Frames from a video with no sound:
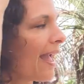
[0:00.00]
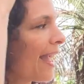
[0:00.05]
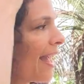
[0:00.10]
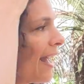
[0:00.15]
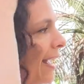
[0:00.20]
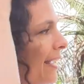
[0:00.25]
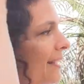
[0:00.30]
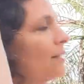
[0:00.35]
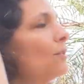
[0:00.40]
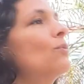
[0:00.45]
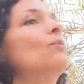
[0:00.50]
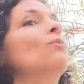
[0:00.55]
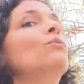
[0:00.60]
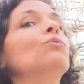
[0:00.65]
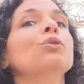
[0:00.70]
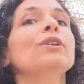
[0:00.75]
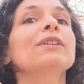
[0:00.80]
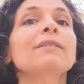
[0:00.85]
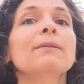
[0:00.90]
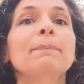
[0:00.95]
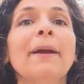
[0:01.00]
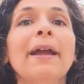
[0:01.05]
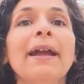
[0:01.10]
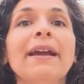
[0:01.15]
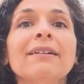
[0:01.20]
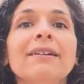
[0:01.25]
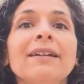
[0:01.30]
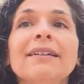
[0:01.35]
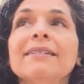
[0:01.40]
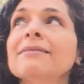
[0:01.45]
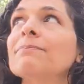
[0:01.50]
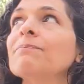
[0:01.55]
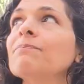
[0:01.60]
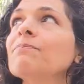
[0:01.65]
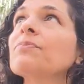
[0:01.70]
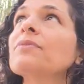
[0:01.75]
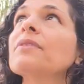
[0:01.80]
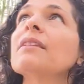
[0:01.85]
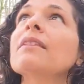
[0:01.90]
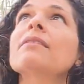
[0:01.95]
And with a parrot,
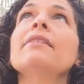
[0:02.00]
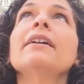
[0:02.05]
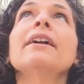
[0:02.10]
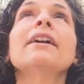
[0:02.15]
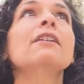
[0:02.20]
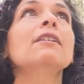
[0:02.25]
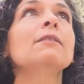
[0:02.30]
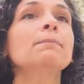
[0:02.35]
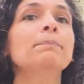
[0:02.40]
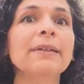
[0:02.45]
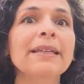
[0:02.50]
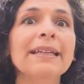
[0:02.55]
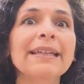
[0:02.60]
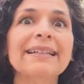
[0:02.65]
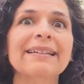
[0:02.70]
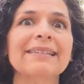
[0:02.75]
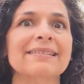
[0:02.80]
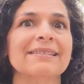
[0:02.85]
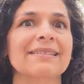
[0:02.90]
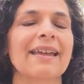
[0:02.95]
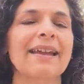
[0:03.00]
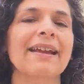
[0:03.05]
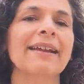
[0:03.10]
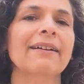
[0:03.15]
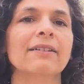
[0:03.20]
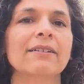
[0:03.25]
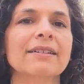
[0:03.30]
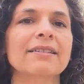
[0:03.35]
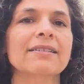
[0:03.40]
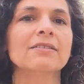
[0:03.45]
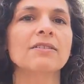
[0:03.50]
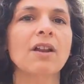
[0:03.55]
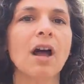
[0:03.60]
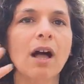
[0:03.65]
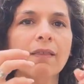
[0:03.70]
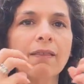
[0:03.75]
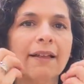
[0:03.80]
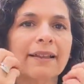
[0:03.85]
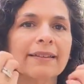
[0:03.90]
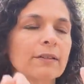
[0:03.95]
their beak is there. It's
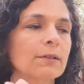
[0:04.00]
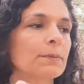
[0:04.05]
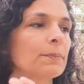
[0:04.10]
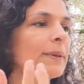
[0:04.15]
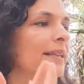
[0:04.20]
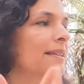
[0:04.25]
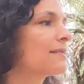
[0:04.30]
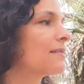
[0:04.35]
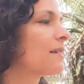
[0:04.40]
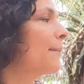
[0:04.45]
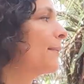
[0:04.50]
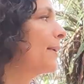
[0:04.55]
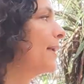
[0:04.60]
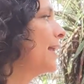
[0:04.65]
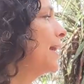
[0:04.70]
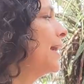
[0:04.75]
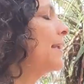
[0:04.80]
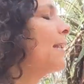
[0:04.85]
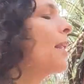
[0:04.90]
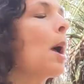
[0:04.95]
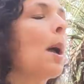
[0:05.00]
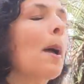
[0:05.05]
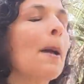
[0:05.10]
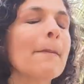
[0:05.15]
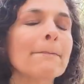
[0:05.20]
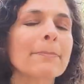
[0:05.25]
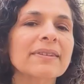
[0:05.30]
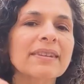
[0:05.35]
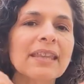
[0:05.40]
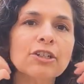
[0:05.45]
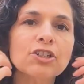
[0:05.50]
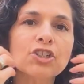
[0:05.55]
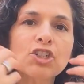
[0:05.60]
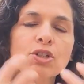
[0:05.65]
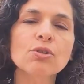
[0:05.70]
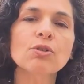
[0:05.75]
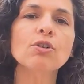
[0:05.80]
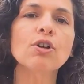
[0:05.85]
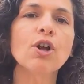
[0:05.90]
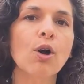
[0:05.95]
not like their beak's coming in, but they
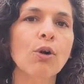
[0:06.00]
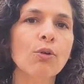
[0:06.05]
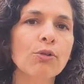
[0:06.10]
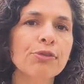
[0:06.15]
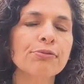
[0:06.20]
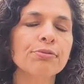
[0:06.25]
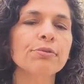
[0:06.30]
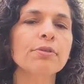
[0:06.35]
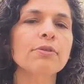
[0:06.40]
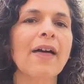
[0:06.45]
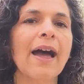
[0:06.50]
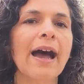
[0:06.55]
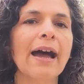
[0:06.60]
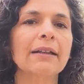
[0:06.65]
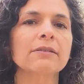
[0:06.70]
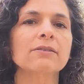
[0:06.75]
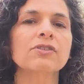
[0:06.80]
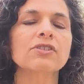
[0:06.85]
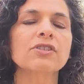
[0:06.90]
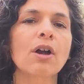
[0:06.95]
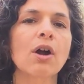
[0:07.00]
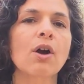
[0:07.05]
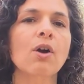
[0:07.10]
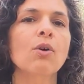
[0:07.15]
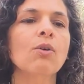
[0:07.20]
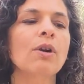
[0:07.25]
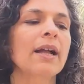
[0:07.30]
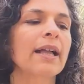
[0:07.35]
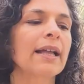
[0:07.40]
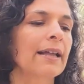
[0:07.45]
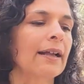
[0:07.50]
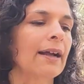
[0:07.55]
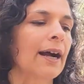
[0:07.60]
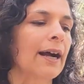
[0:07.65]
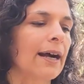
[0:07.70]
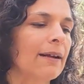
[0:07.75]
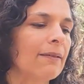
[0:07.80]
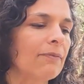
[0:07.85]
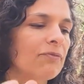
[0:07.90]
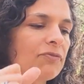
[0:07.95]
do go through that. So
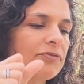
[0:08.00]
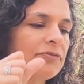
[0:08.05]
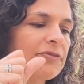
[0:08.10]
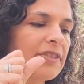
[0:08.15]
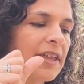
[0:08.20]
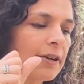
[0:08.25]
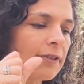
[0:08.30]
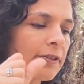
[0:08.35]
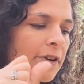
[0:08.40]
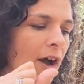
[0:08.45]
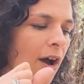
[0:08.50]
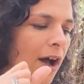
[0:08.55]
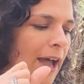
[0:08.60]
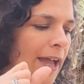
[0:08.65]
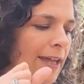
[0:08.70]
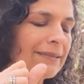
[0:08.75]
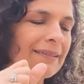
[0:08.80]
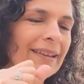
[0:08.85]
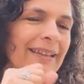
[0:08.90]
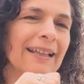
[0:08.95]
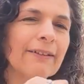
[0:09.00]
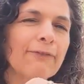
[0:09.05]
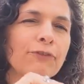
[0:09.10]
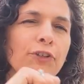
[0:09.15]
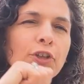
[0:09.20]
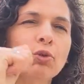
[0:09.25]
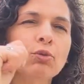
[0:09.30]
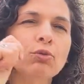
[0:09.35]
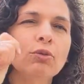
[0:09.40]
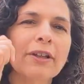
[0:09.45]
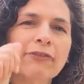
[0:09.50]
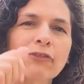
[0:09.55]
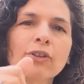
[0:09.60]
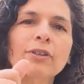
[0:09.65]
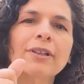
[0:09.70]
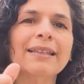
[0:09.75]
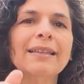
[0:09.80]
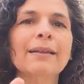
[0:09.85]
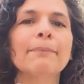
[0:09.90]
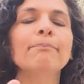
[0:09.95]
they're not, like, if you if
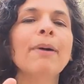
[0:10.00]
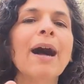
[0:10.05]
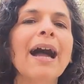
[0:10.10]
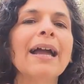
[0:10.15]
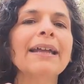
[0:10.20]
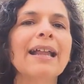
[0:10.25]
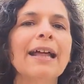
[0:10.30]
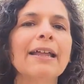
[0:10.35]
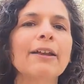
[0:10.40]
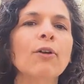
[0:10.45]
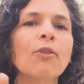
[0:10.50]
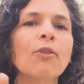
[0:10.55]
you let them bite, I